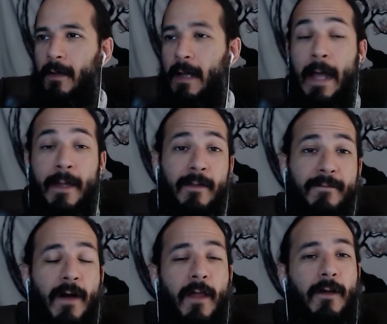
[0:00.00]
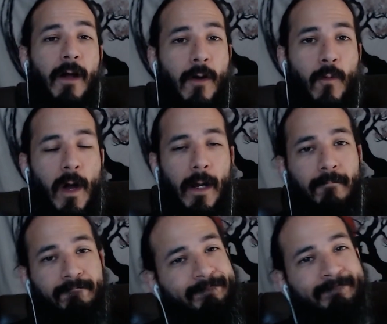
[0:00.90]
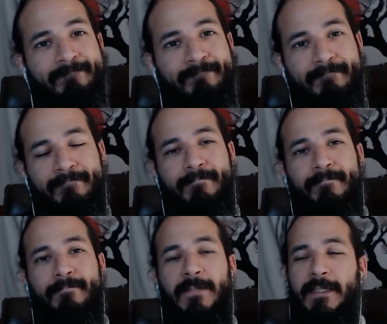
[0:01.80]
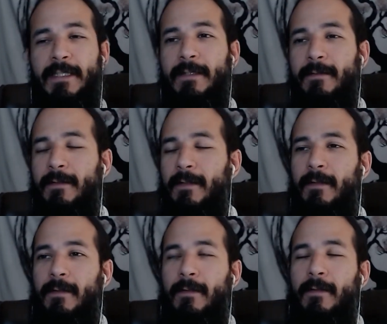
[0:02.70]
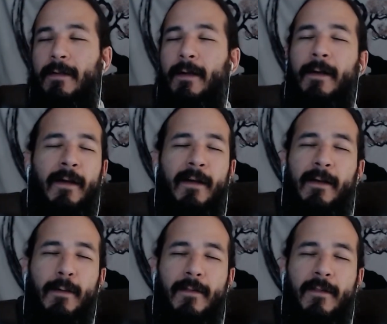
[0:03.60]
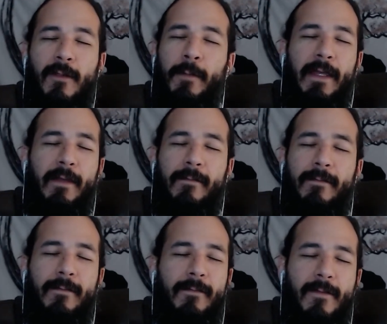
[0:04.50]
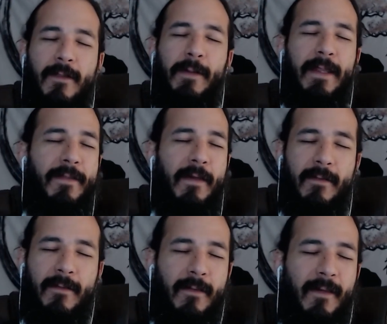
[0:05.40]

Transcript: I and the Father are one. You see, so many things